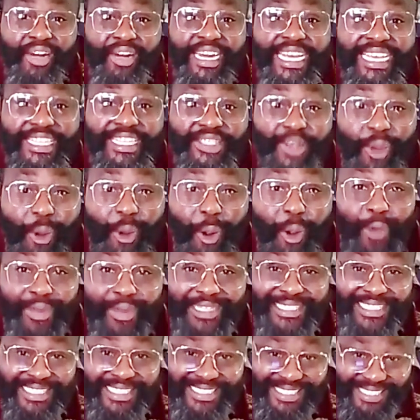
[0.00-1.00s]
own.
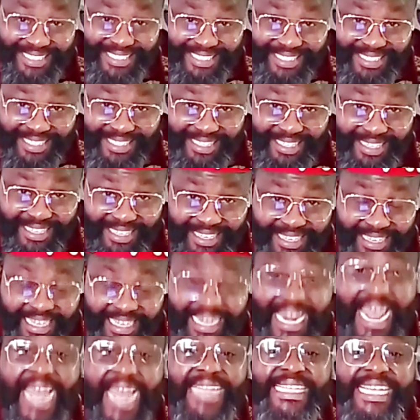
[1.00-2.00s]

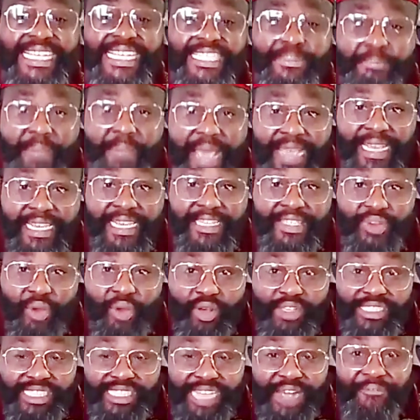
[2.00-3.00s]
Let him make
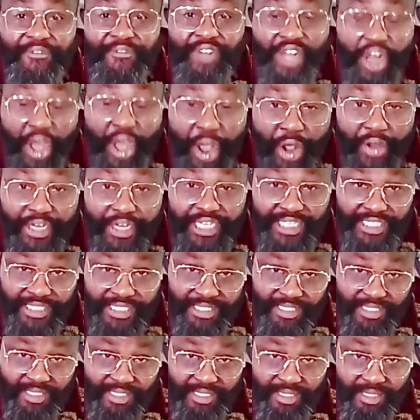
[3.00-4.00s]
himself known
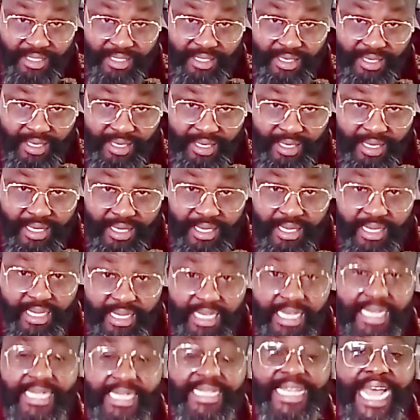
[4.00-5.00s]

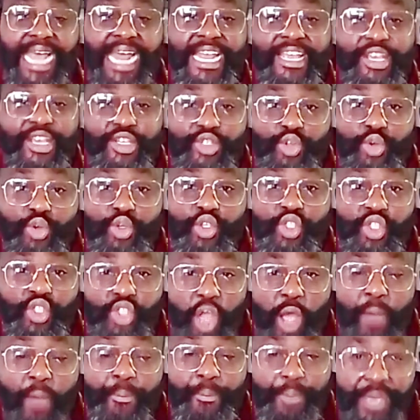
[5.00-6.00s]
that he should stop being